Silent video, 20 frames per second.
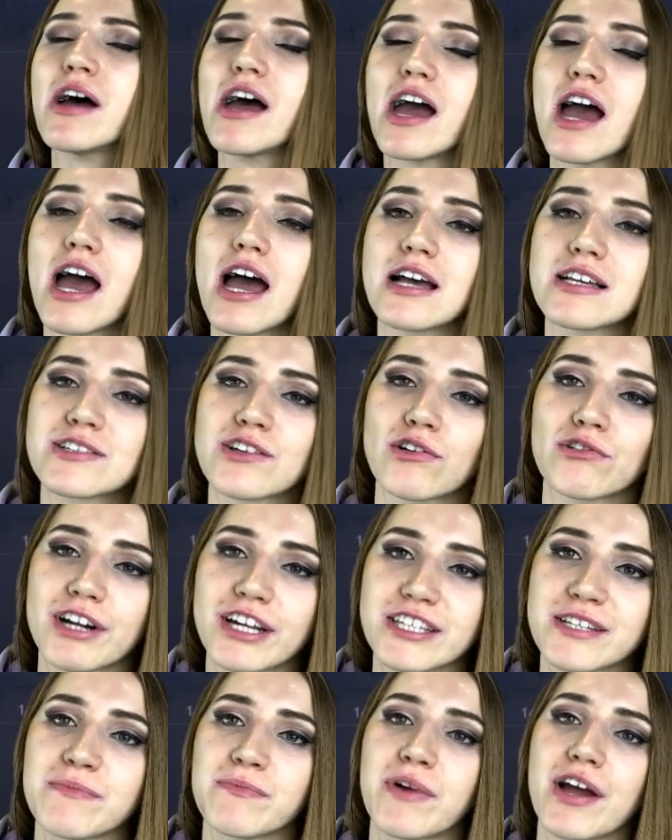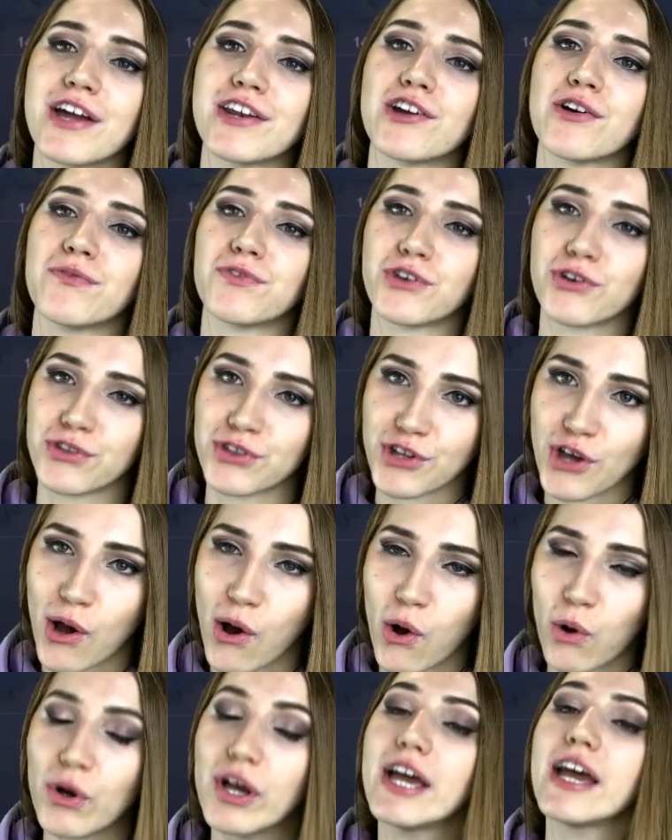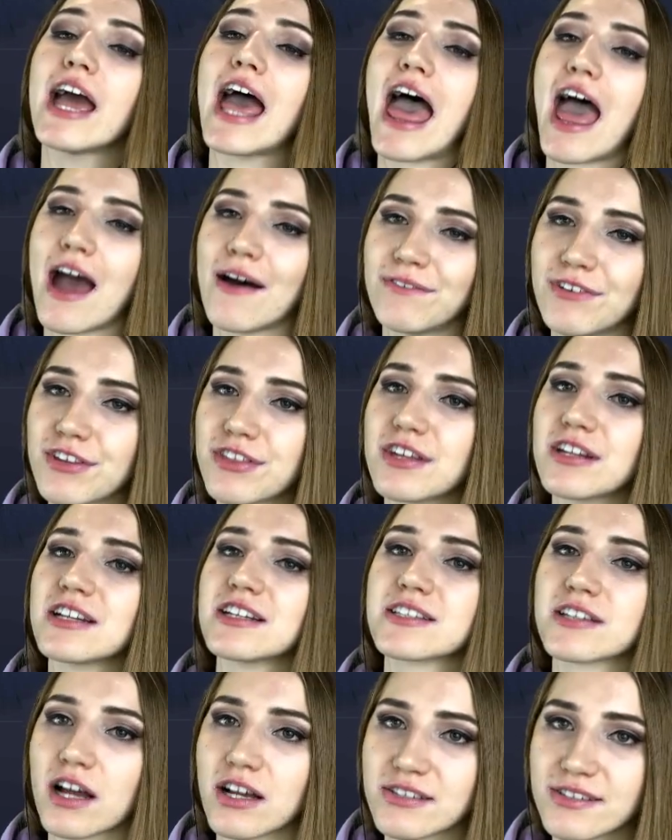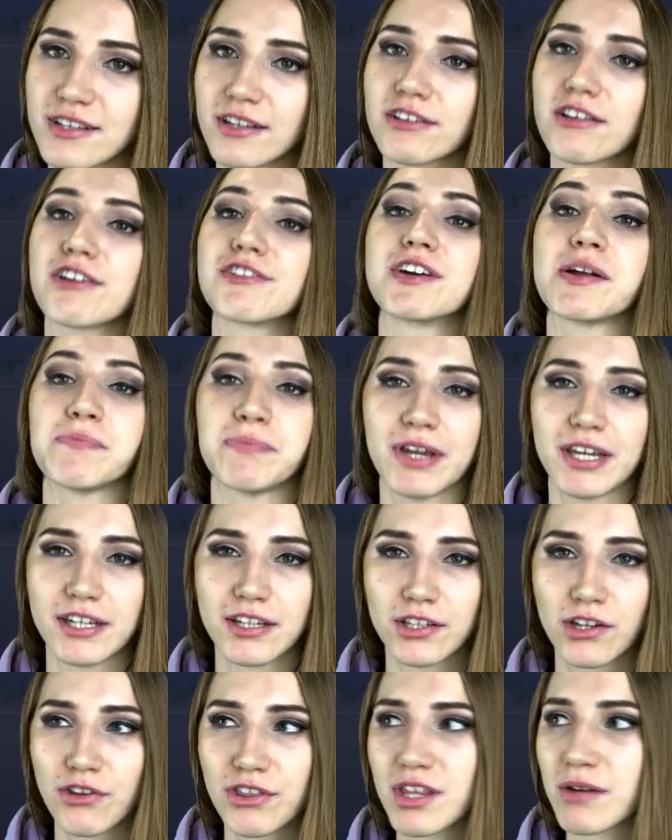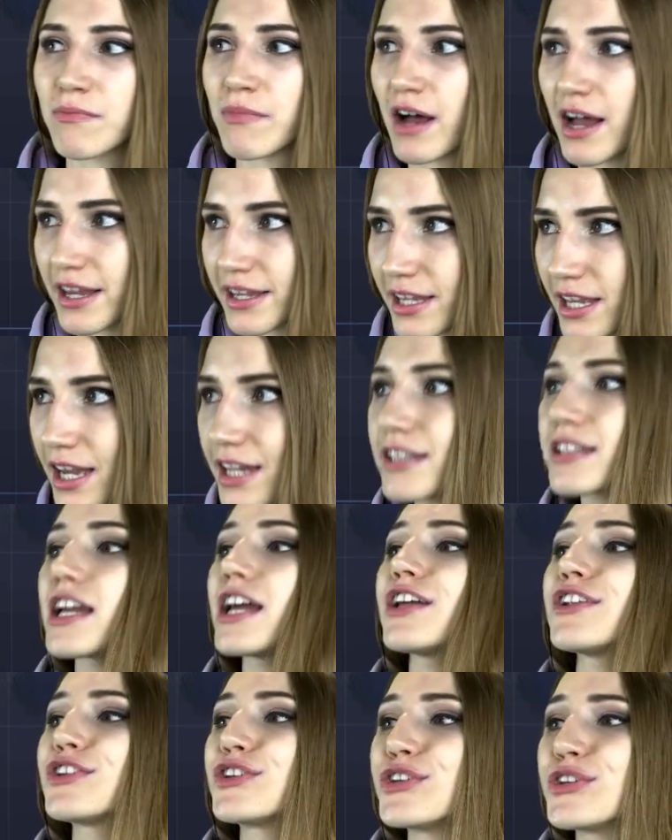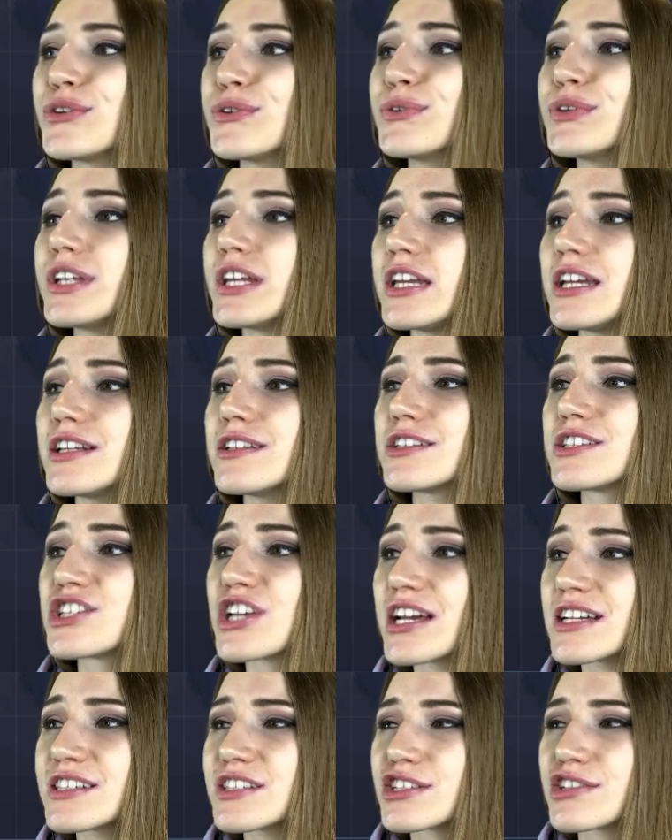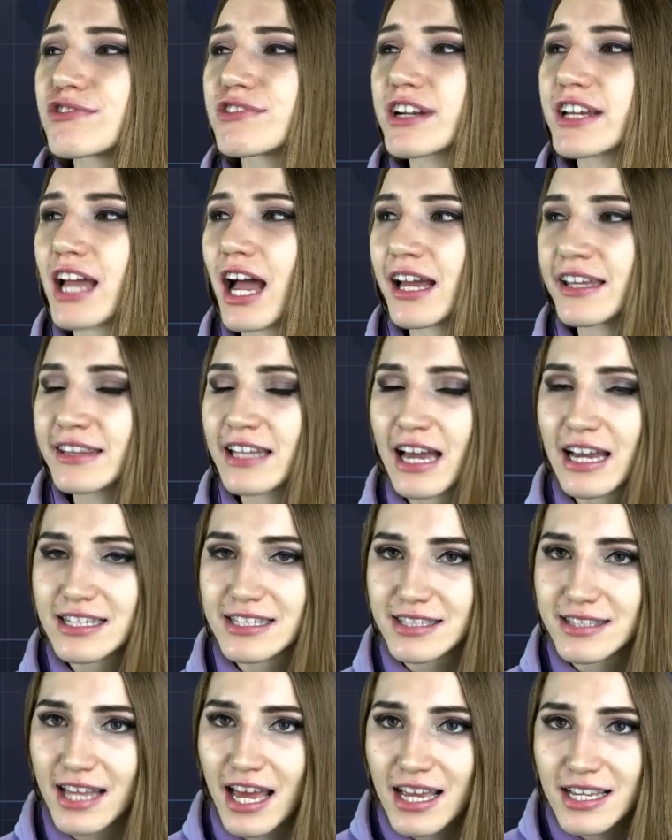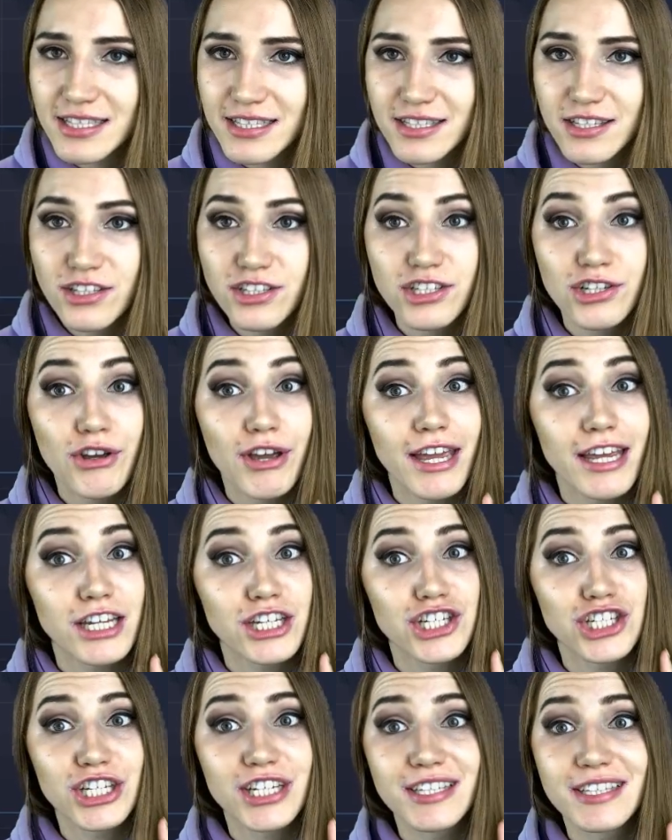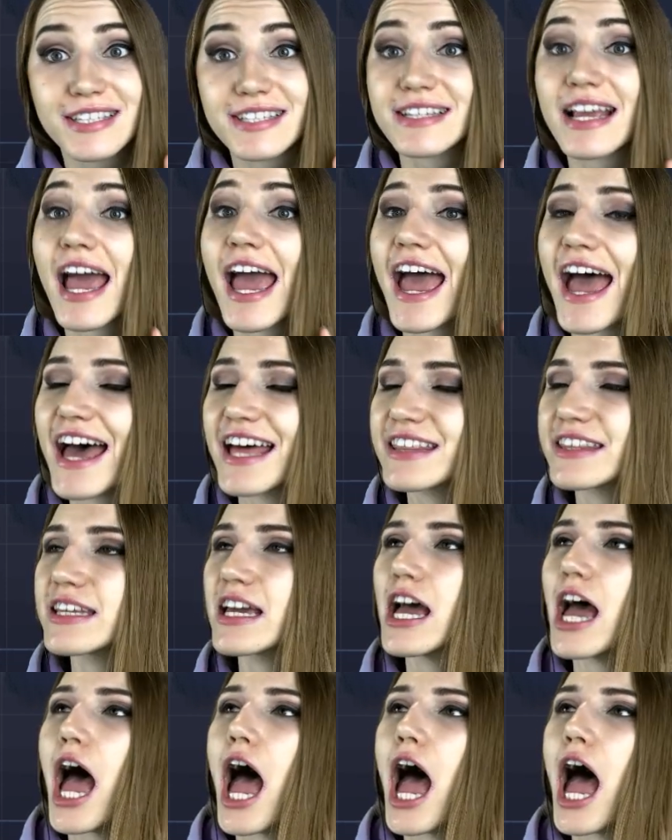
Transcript: As already many of you know, everything is constantly repeated on the market, and you need just to recognize those situations and